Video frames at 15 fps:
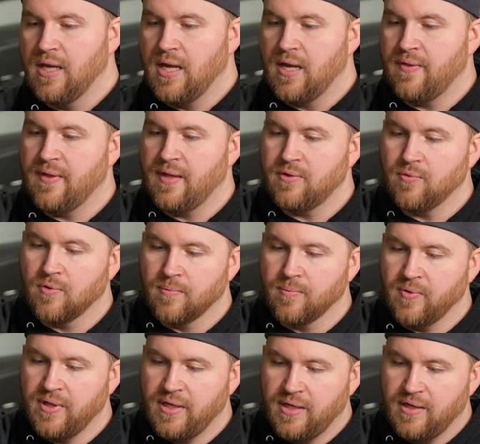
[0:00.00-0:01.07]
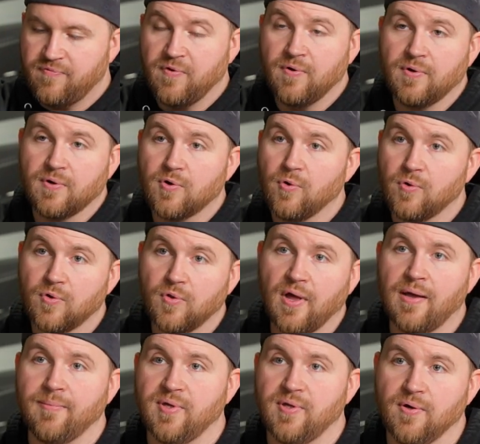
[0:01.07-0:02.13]
And then normally if you're in a cold
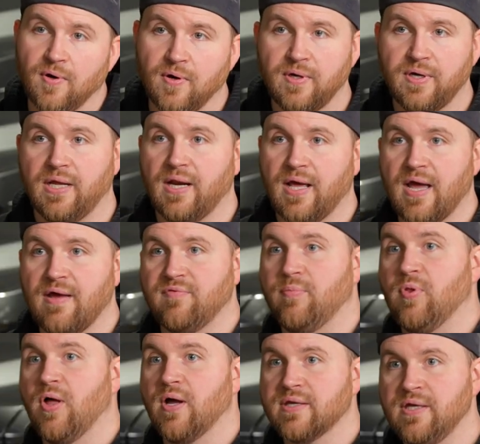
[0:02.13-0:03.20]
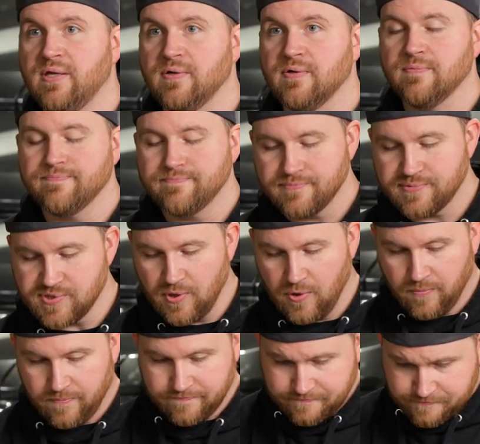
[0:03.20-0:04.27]
climate, you're already going to have a block heater. So